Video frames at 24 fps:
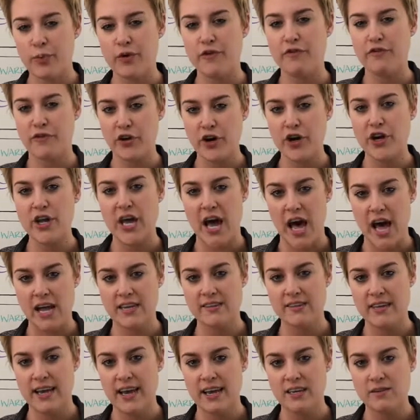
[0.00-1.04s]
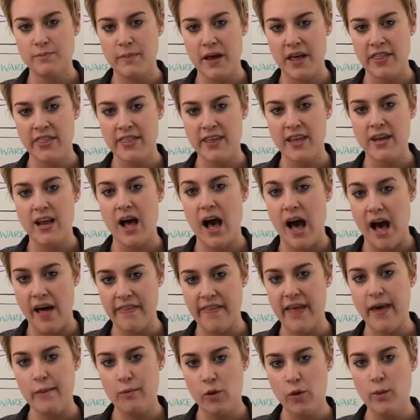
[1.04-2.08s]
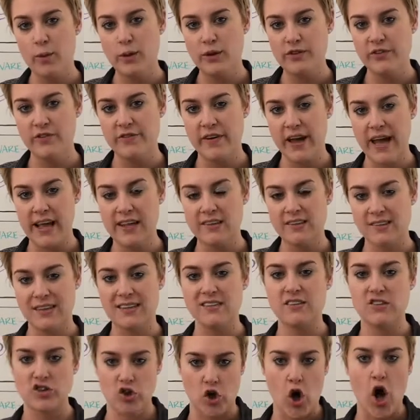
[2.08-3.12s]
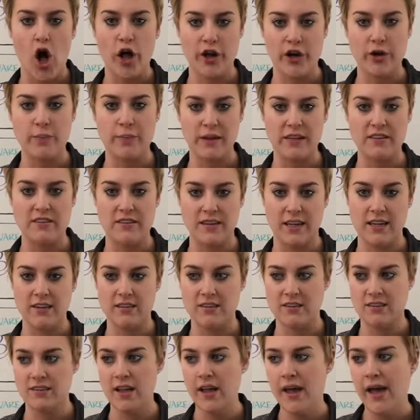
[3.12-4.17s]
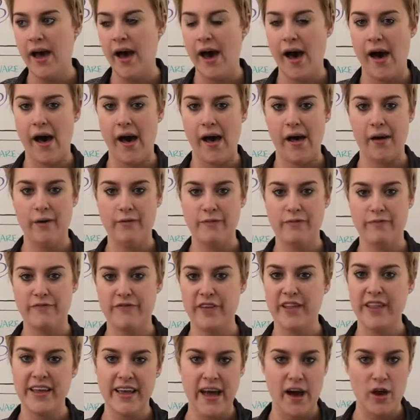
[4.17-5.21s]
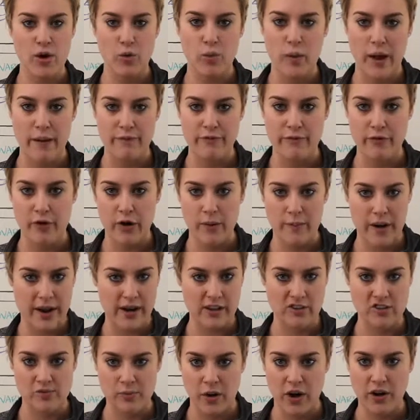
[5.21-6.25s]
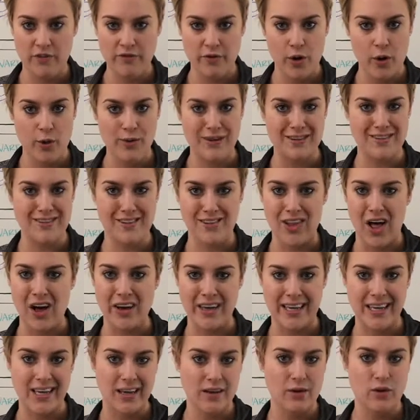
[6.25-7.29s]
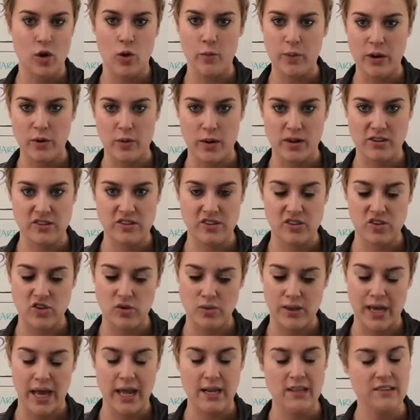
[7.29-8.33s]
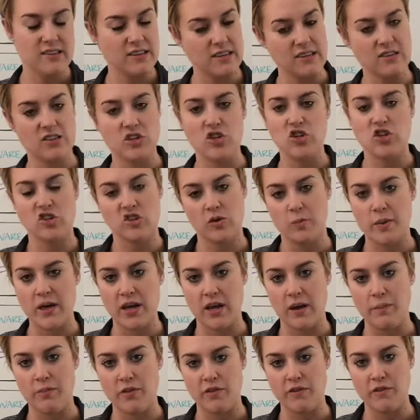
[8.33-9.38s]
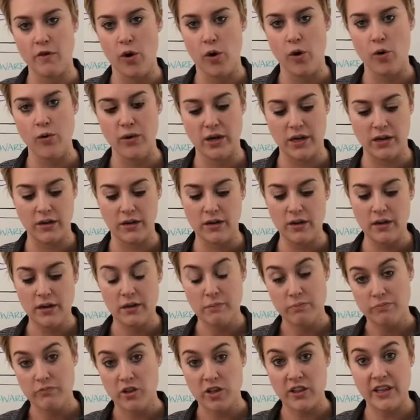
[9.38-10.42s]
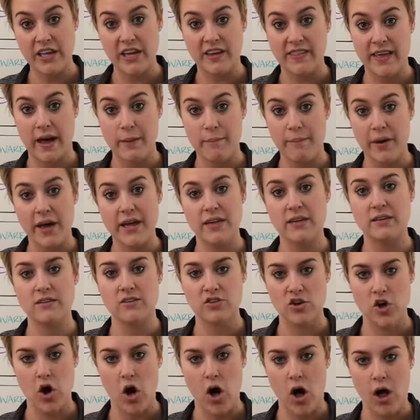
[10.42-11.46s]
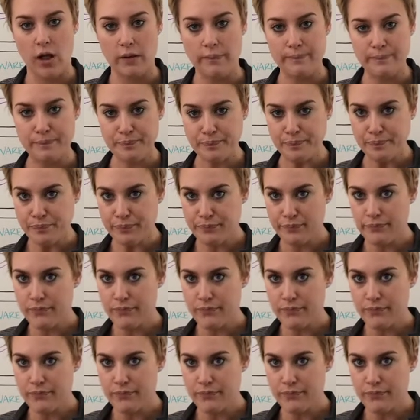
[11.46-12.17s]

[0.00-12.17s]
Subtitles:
the preferred contact method on that mobile device is to call your business. Filling out a web form on a smartphone is clunky. Nobody wants to do that. It's easier just to pick up the phone and click that button to call.